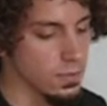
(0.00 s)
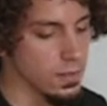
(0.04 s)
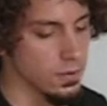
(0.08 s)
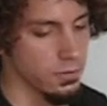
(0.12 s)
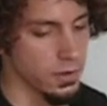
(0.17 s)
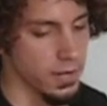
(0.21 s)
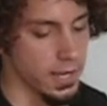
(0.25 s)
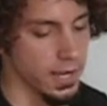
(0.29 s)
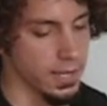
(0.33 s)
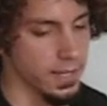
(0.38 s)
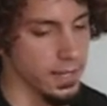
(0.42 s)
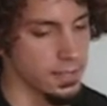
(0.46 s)

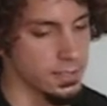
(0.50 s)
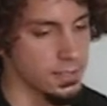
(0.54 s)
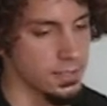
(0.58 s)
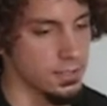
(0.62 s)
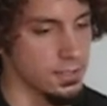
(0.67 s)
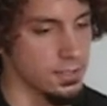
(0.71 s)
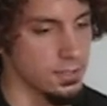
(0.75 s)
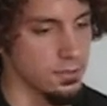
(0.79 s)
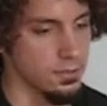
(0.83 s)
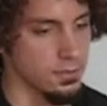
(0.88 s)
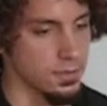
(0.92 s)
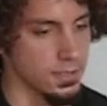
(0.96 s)
What I like to
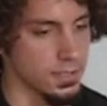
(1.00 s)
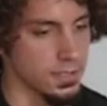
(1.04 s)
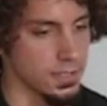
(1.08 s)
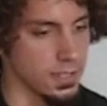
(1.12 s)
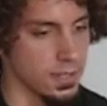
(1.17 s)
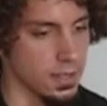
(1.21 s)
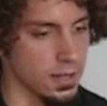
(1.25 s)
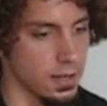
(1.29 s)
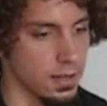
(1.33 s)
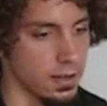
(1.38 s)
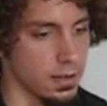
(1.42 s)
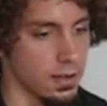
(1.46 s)
do is,
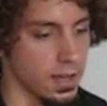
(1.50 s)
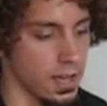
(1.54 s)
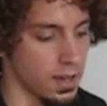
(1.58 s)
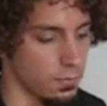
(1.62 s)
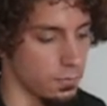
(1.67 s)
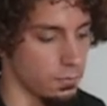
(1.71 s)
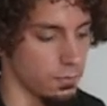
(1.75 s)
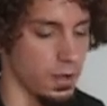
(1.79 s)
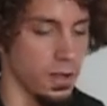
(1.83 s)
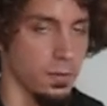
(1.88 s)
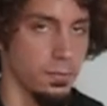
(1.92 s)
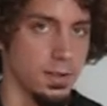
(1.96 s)

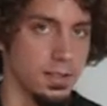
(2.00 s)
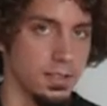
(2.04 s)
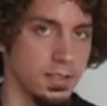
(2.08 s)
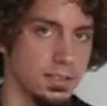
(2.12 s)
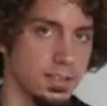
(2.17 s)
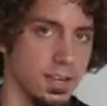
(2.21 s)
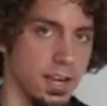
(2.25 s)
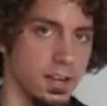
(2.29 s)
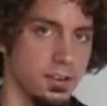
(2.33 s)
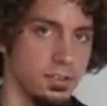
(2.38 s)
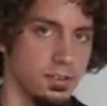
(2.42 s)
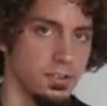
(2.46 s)
I'm in
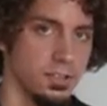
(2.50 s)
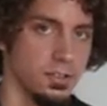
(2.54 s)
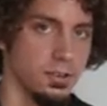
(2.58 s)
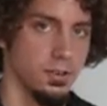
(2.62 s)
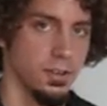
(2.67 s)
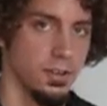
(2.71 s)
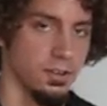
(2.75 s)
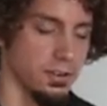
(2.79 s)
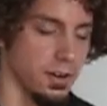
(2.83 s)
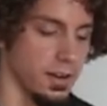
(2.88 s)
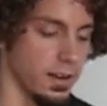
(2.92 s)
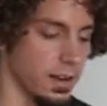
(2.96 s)
standard
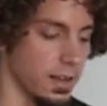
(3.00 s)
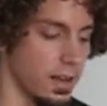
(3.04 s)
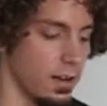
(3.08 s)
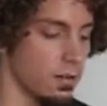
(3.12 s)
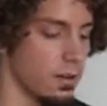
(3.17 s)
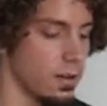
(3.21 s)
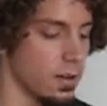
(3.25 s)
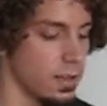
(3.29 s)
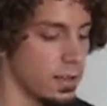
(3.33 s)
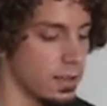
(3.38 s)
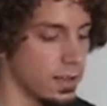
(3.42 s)
tuning right now,